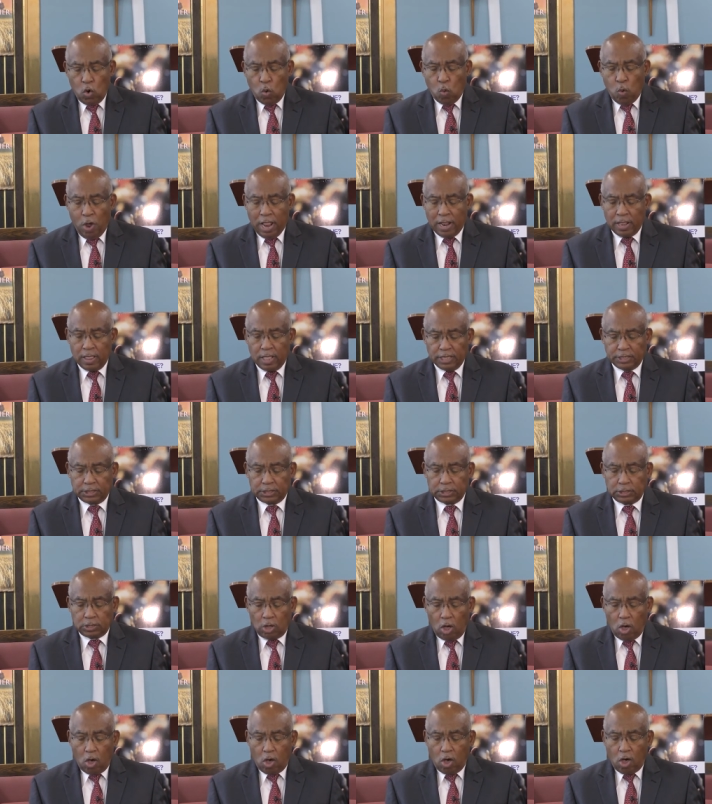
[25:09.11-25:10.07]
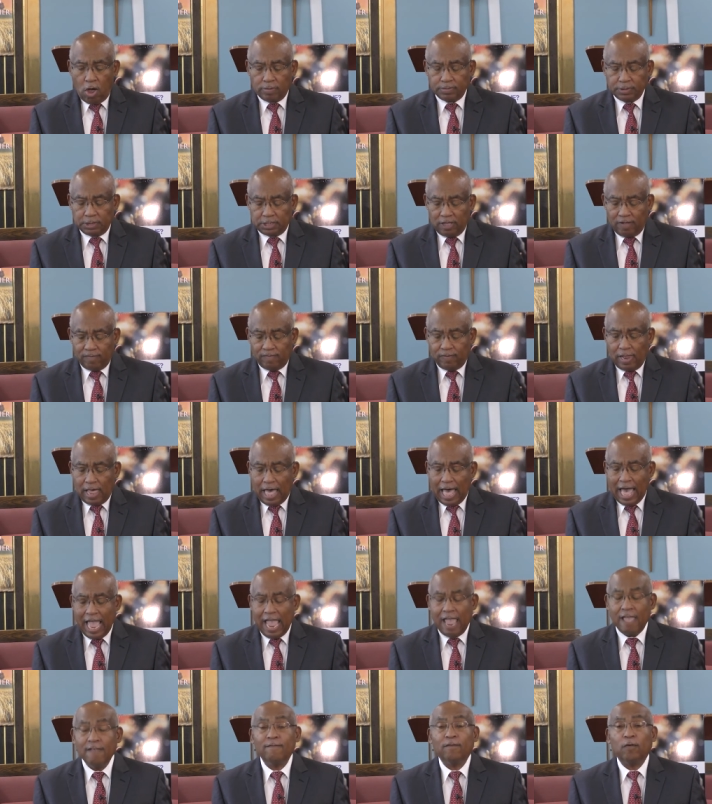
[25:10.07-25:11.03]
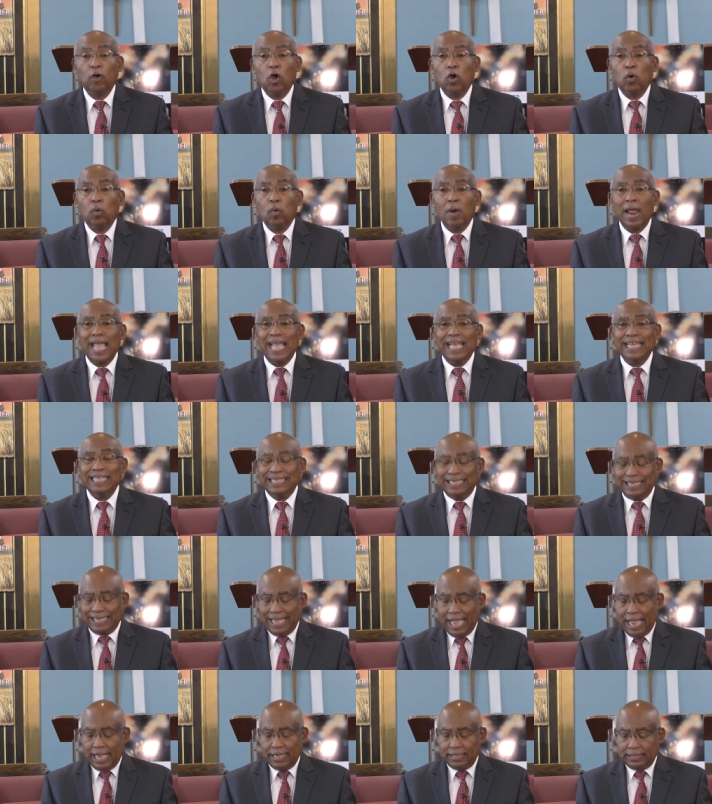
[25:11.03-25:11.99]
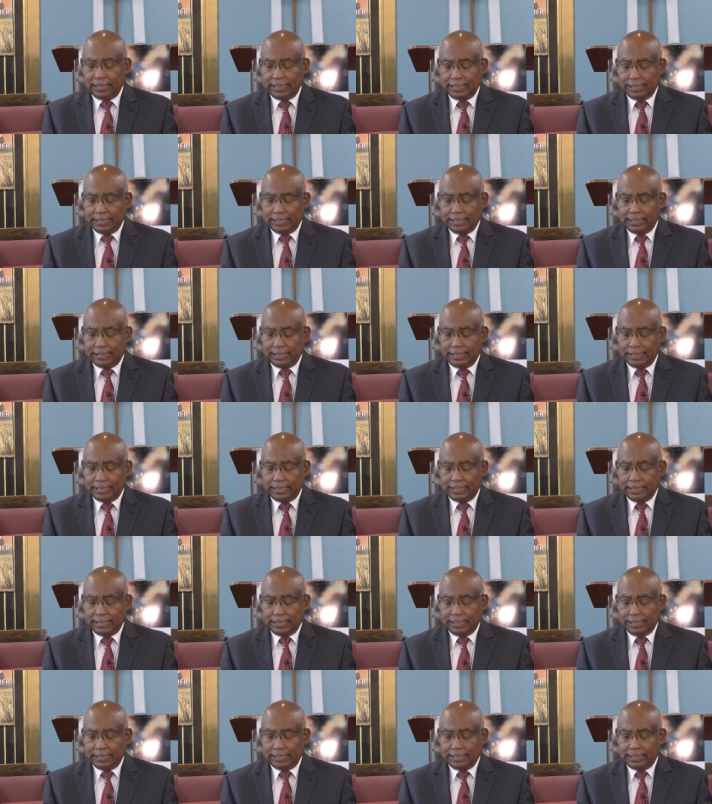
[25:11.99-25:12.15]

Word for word: When the storms of life are raging,